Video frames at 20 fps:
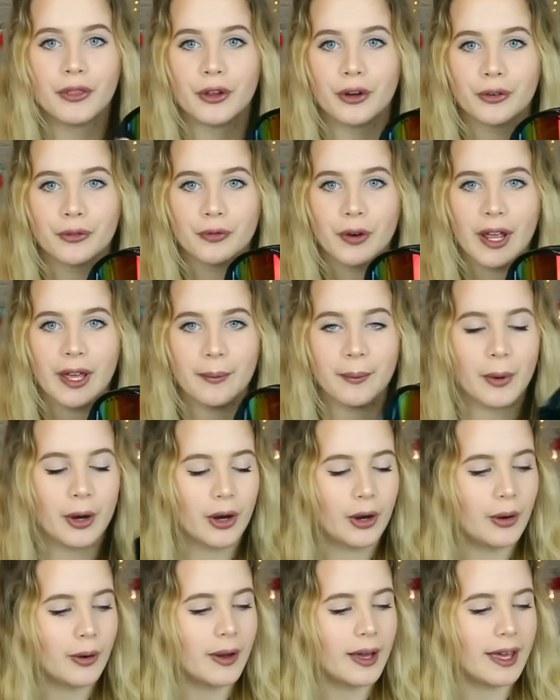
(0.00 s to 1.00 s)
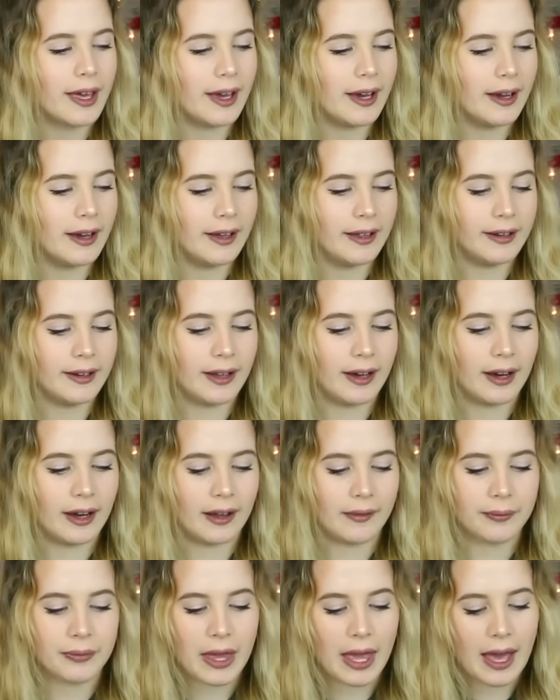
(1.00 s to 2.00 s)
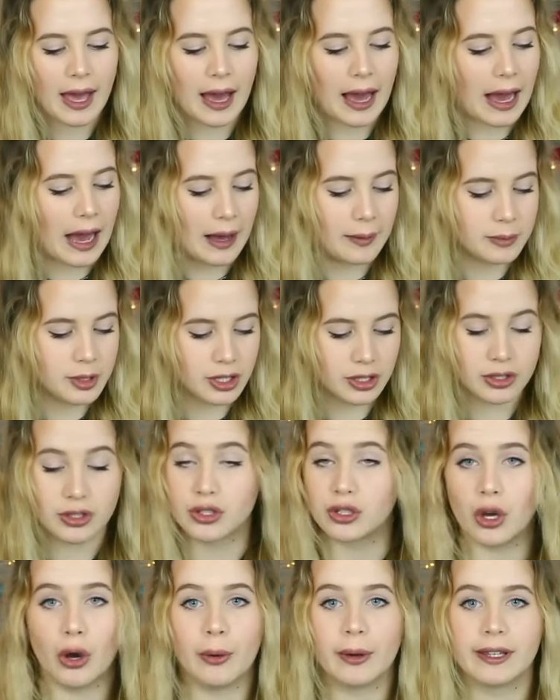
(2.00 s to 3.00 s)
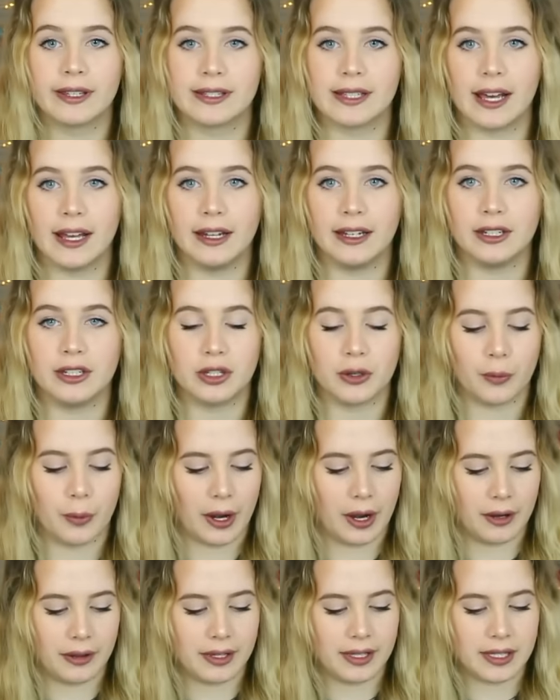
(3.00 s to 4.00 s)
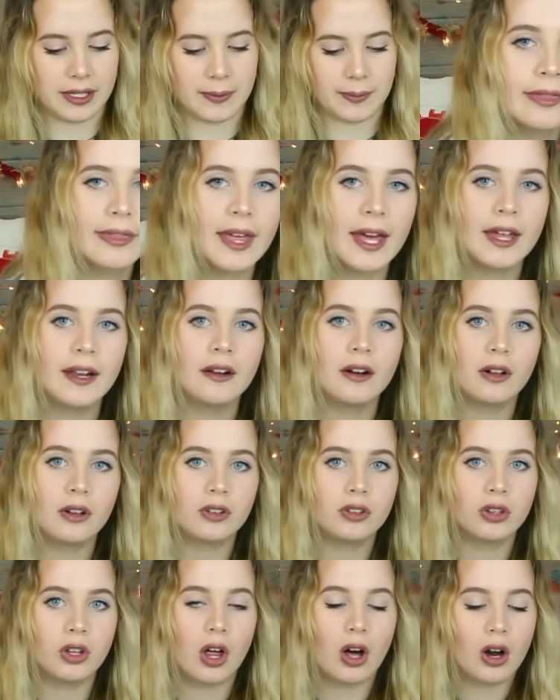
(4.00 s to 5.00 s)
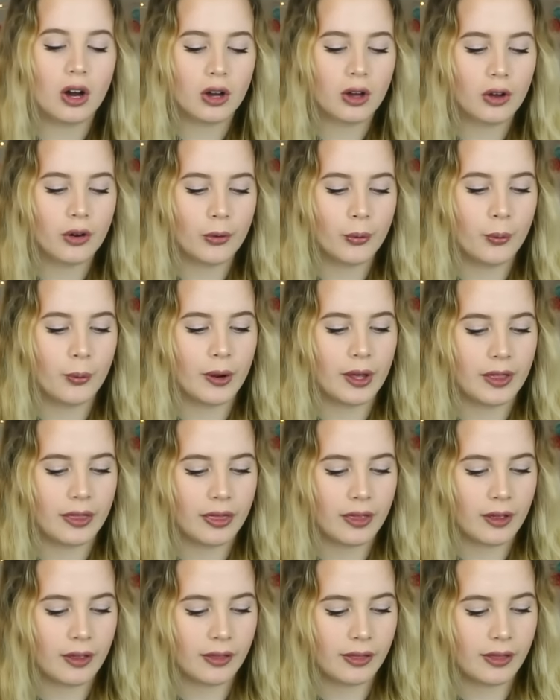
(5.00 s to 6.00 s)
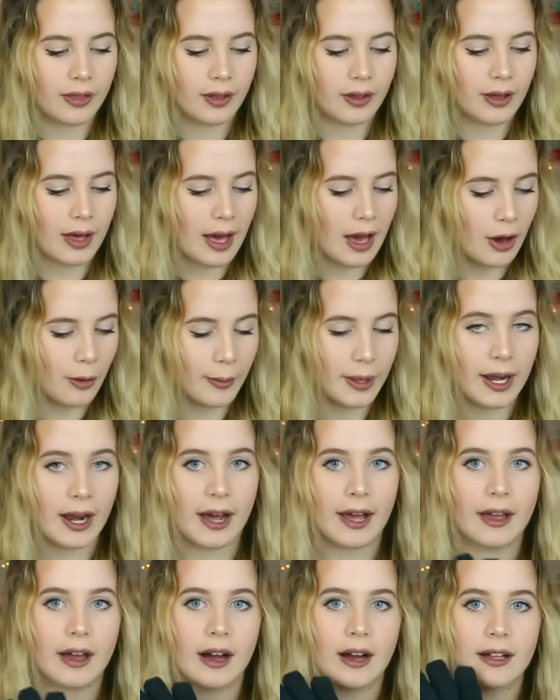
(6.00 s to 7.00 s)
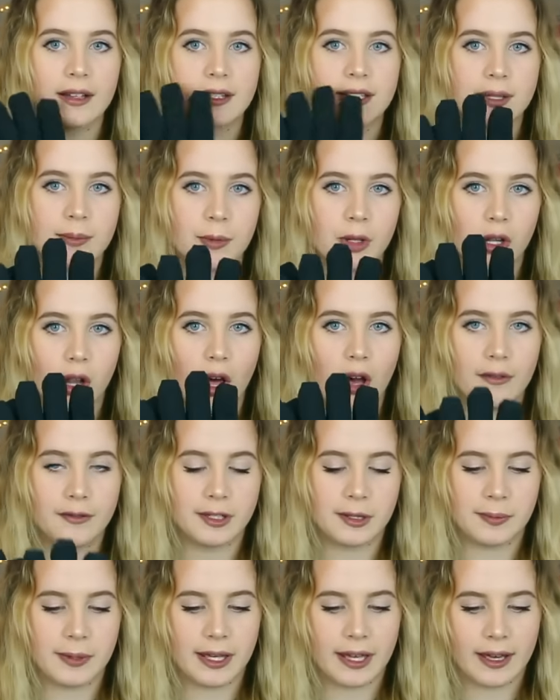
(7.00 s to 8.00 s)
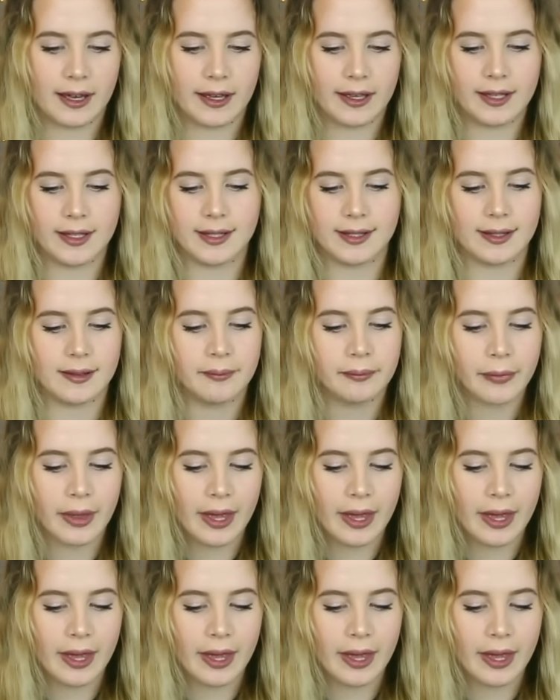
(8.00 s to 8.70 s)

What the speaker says: they're rainbow, and I'm just so excited to wear these. Then along with the helmet, I got some gloves because